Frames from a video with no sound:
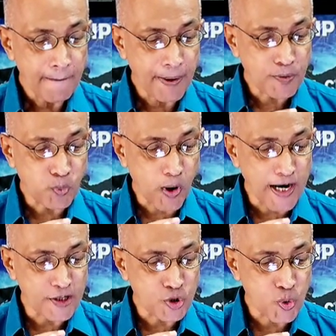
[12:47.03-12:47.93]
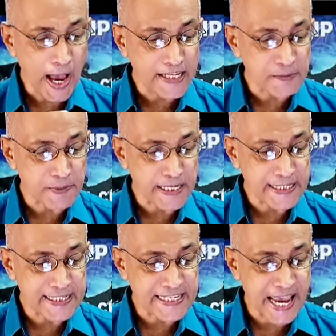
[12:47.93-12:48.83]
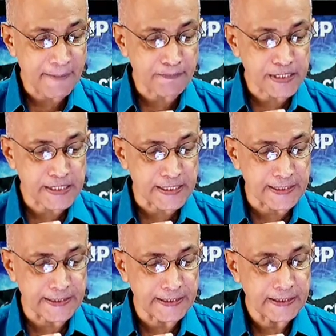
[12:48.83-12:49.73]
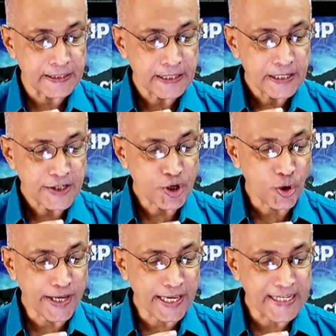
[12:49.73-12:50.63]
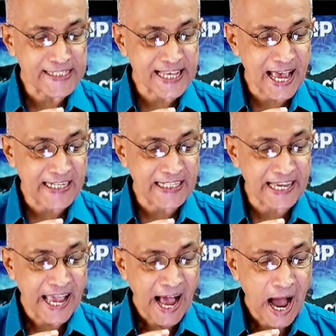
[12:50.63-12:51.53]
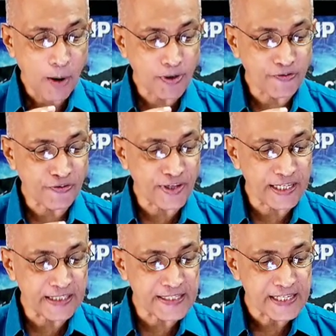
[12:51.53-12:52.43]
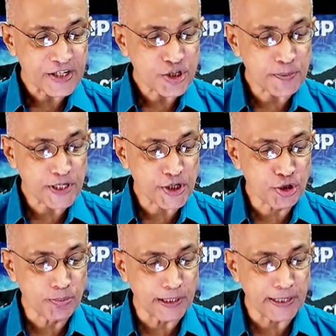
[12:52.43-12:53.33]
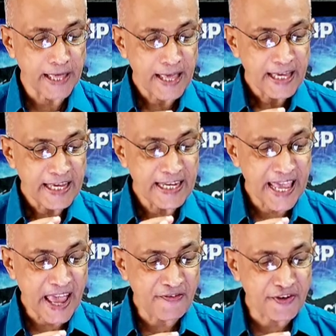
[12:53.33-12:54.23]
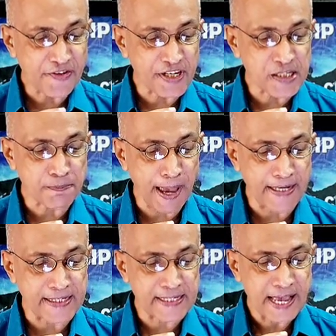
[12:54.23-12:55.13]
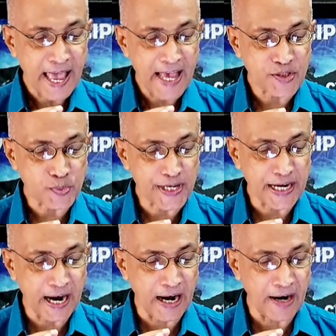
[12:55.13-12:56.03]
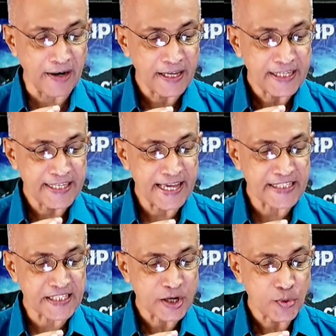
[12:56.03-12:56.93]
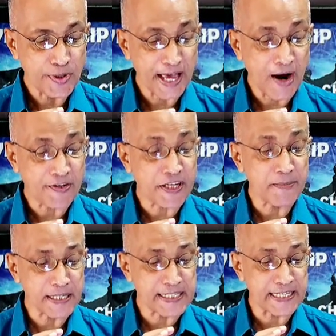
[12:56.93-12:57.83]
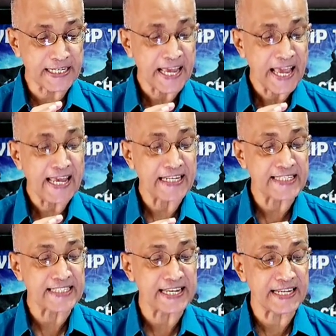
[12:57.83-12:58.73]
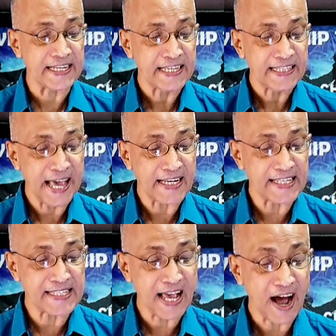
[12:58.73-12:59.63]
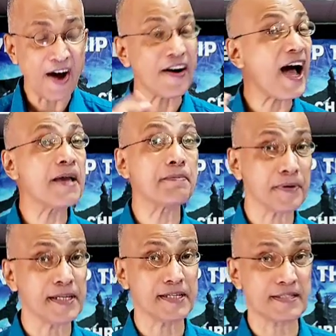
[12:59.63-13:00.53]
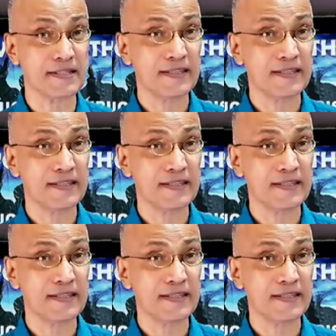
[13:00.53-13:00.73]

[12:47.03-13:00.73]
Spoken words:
but one who has been tempted, knowing exactly how it feels to be human in every respect as we are, yet without committing any sin." That is our high priest.